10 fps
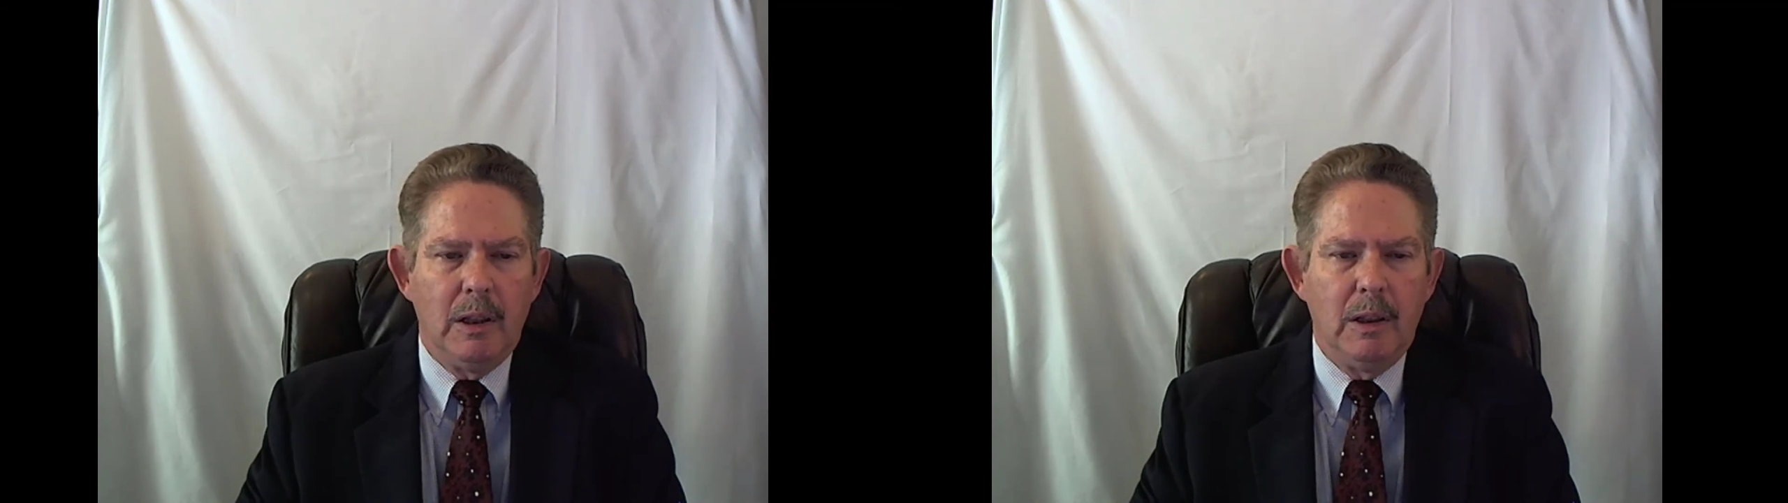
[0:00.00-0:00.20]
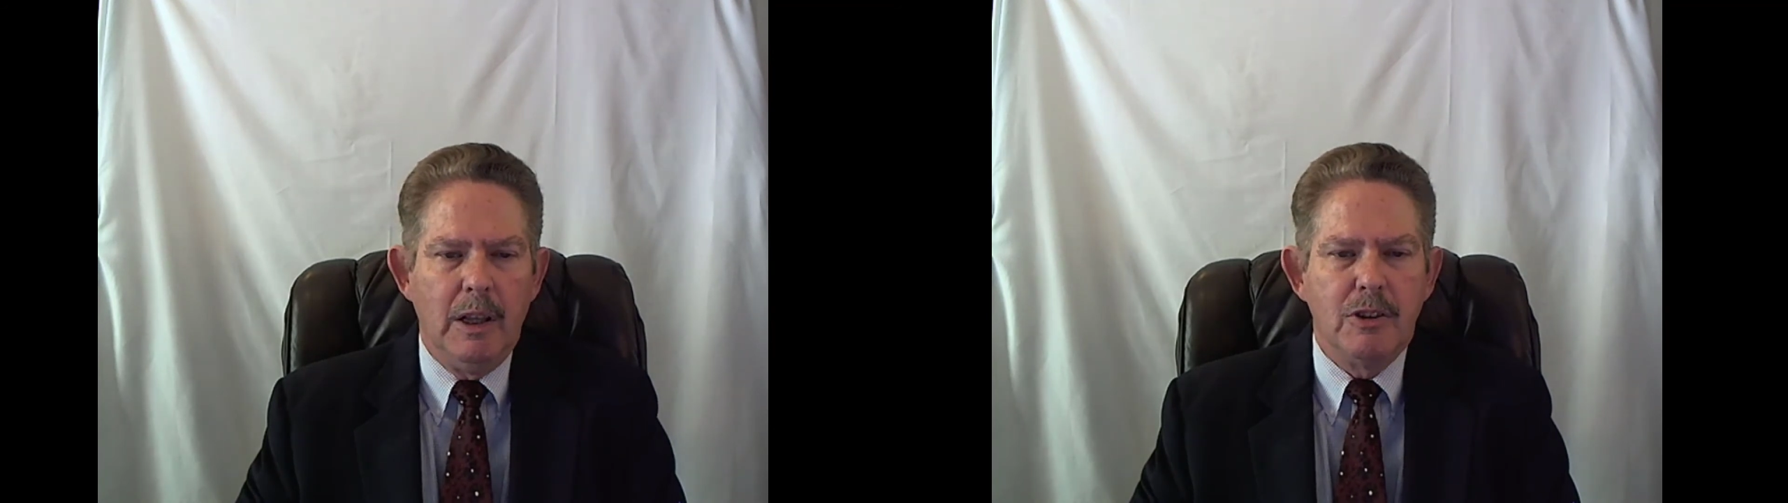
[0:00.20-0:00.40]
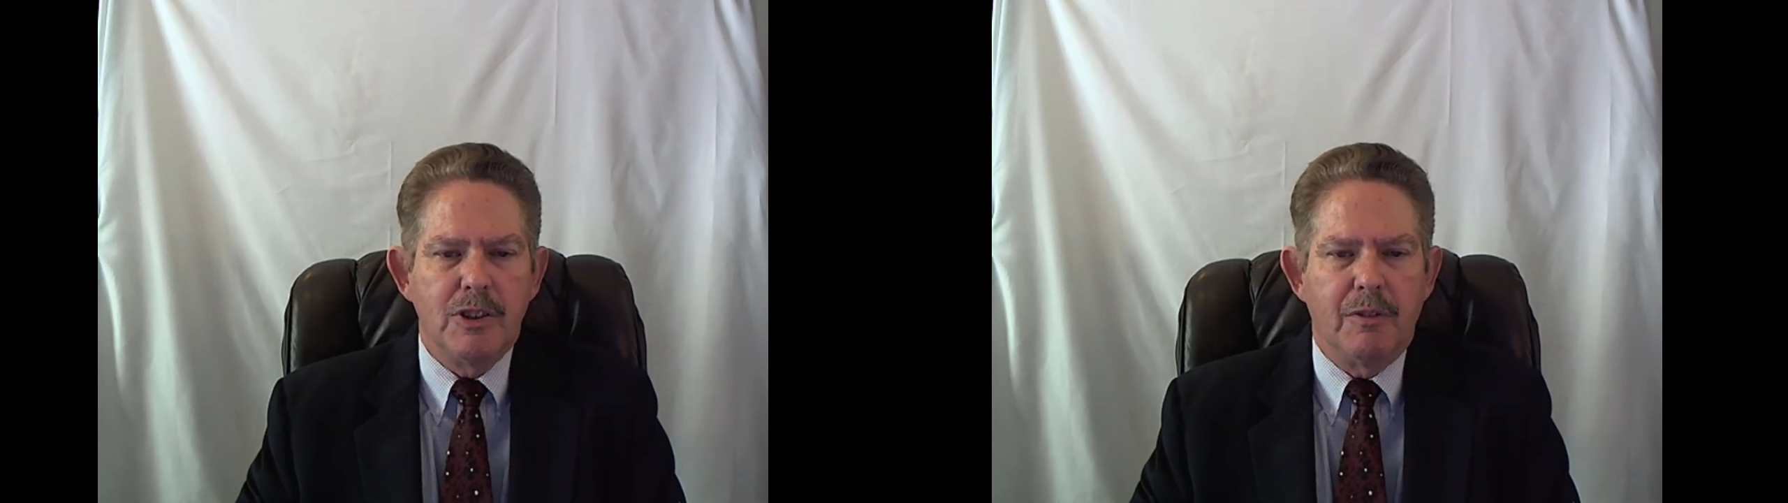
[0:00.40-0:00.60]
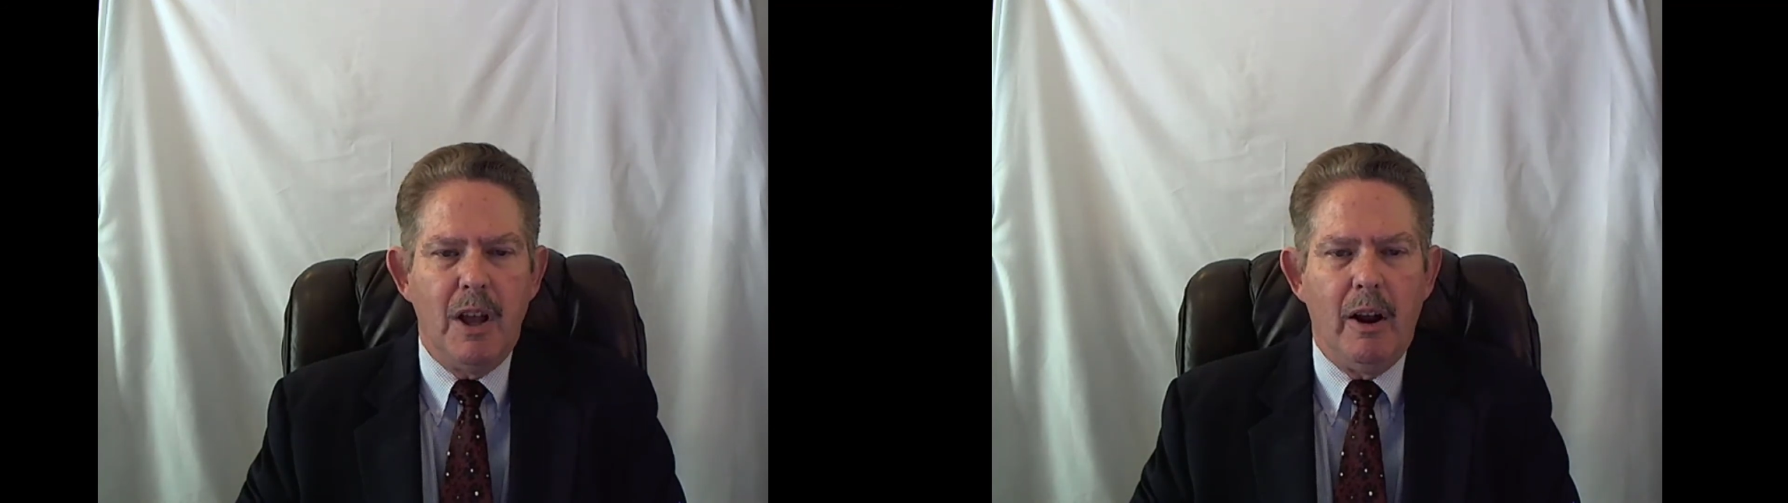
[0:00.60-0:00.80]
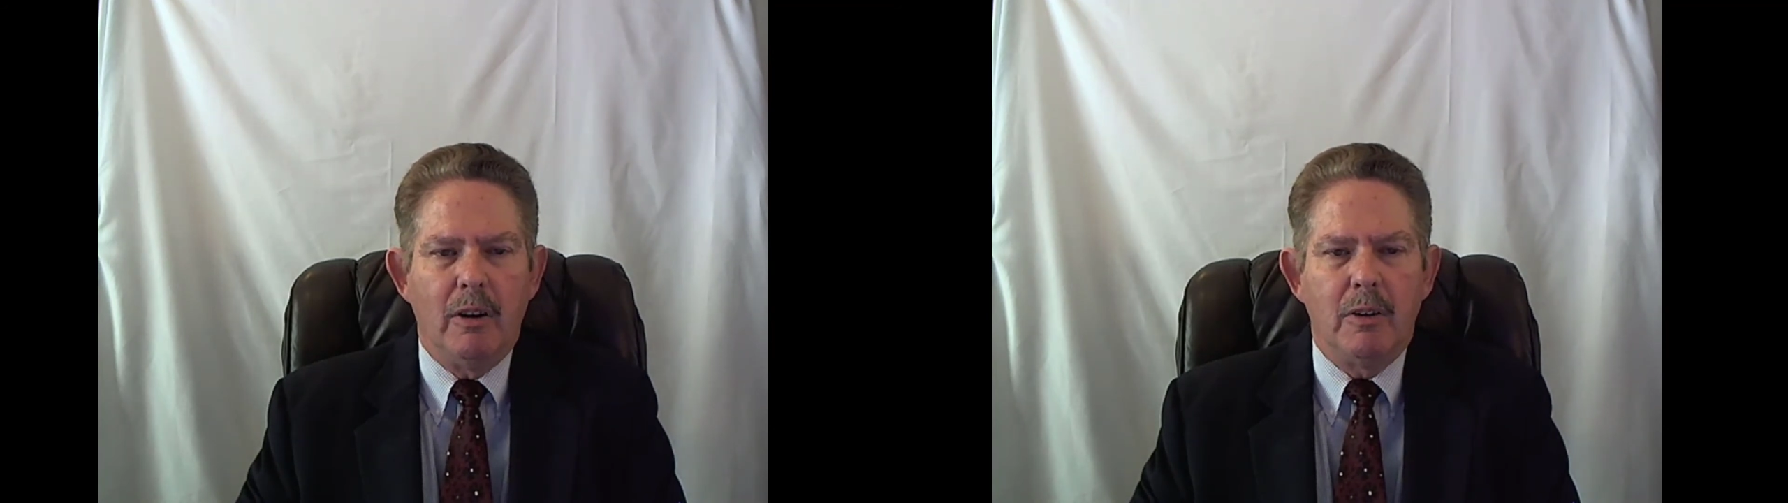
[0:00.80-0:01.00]
Leaders of
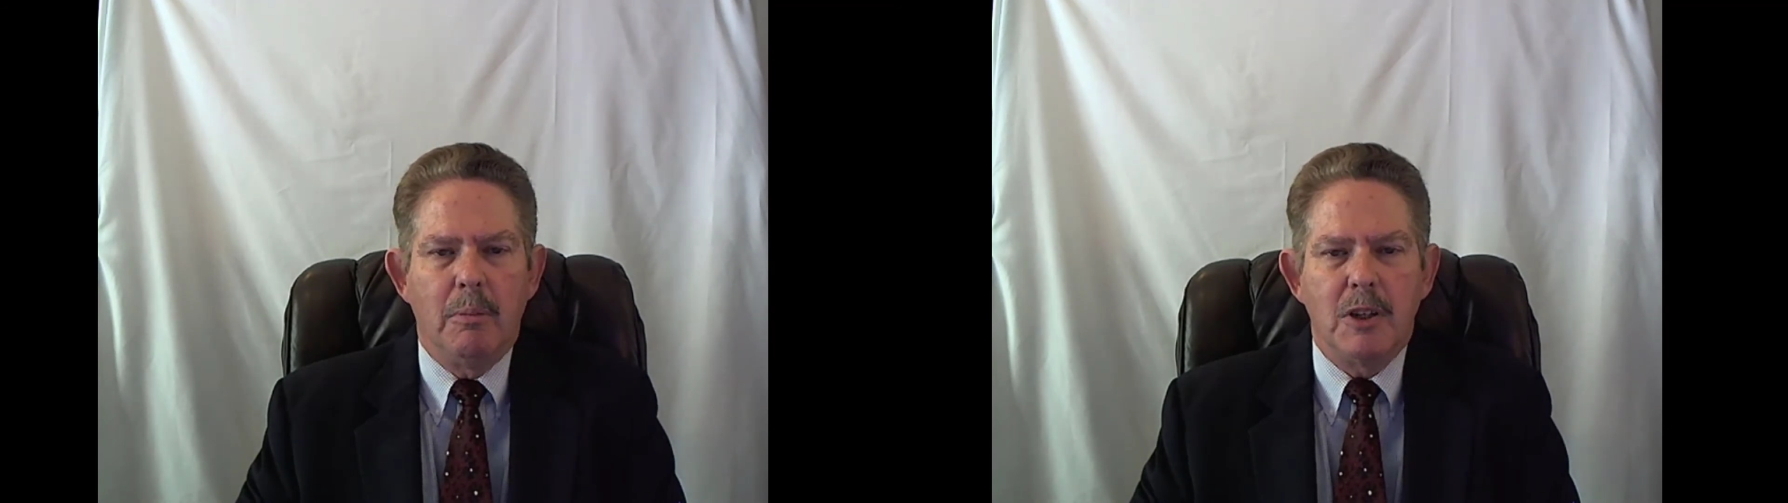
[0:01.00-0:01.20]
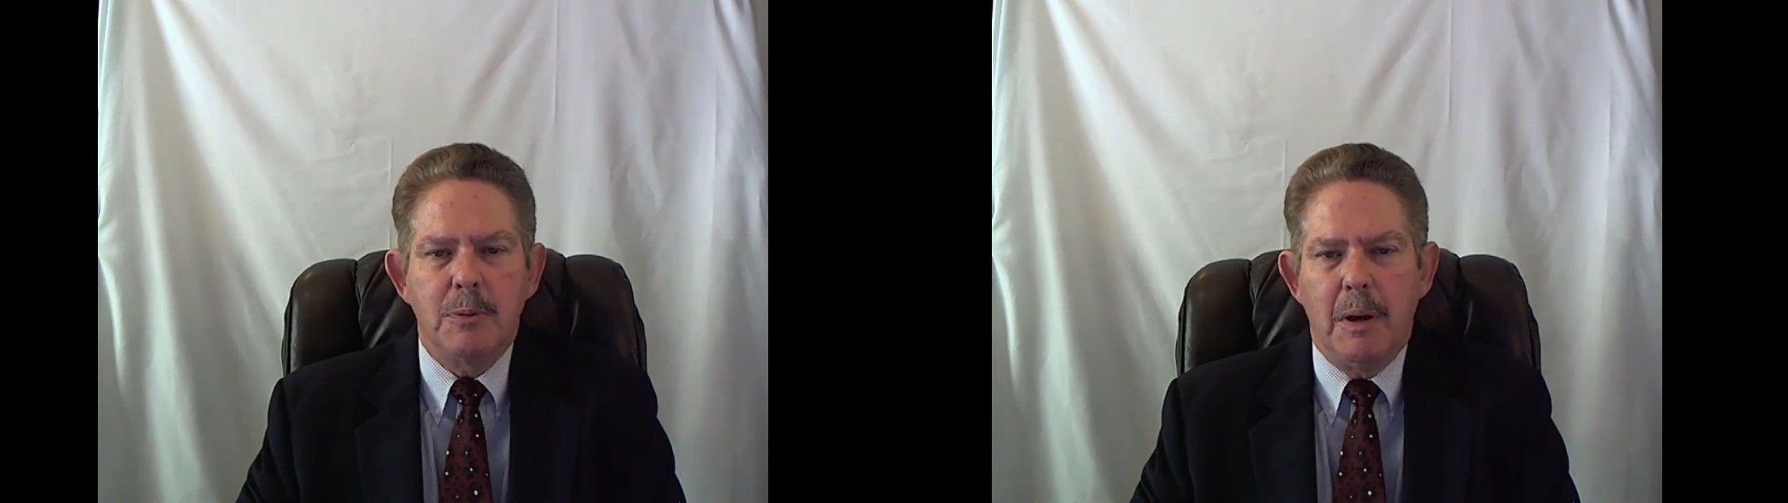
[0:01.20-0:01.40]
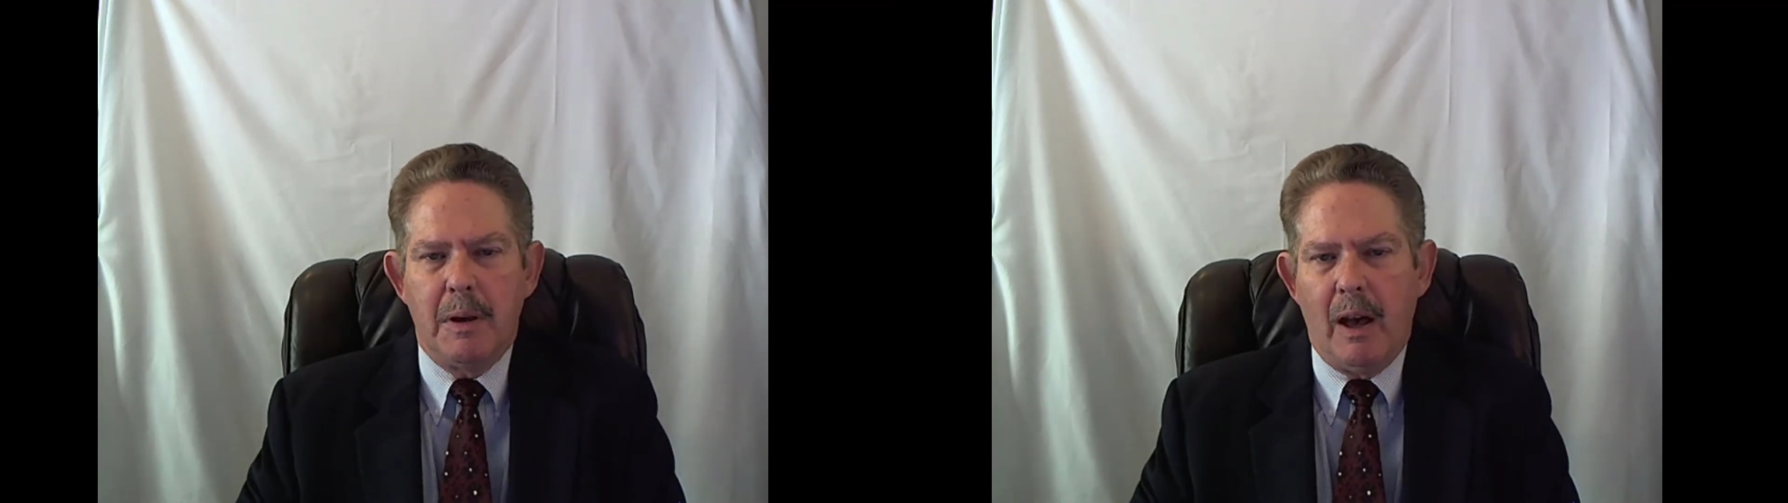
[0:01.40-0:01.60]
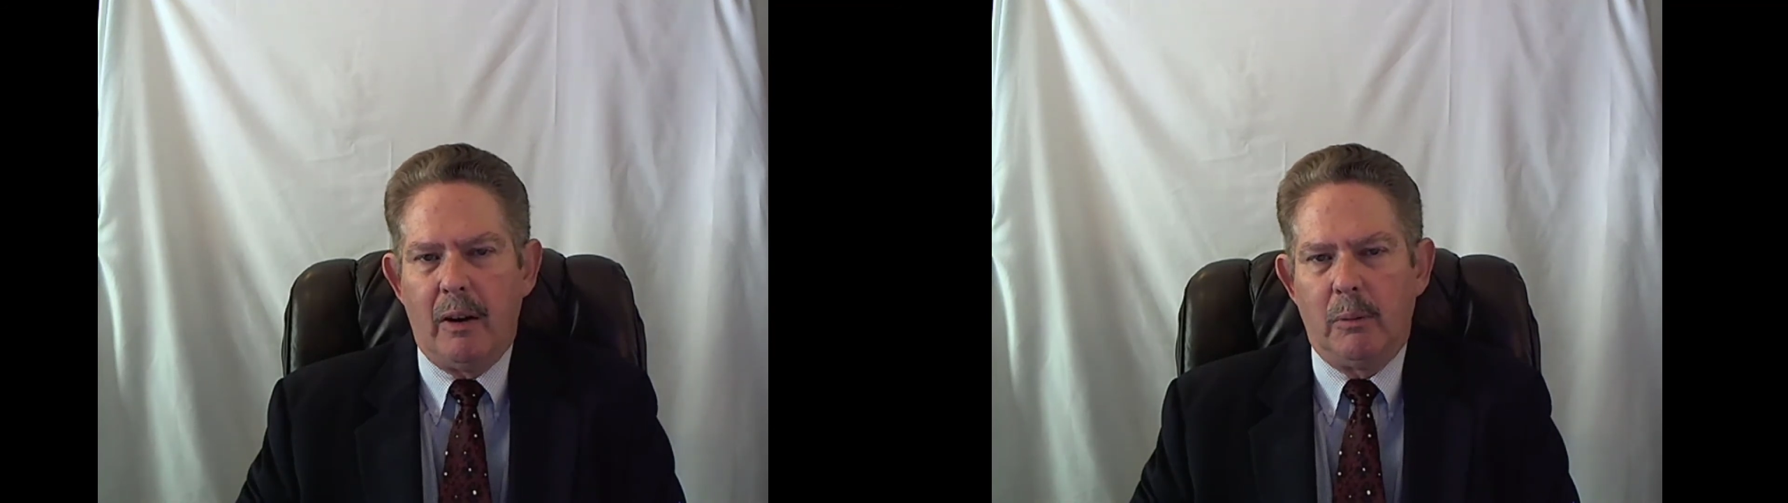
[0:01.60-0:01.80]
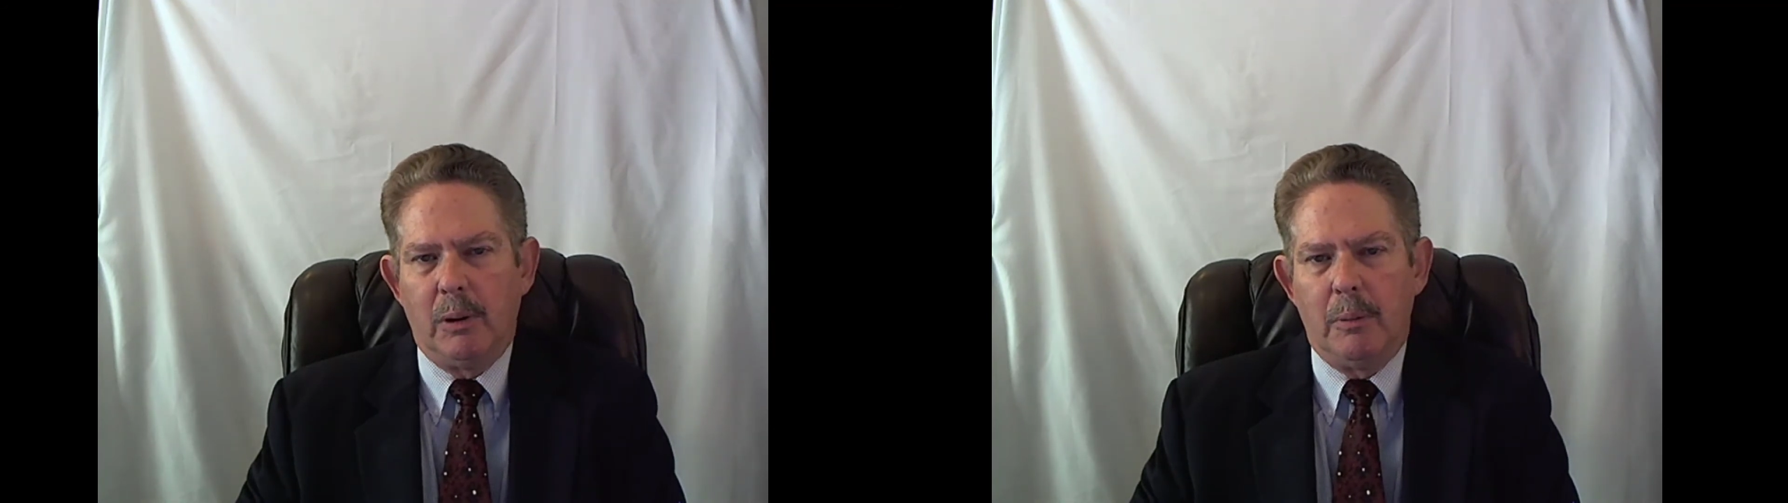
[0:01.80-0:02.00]
character must be accountable,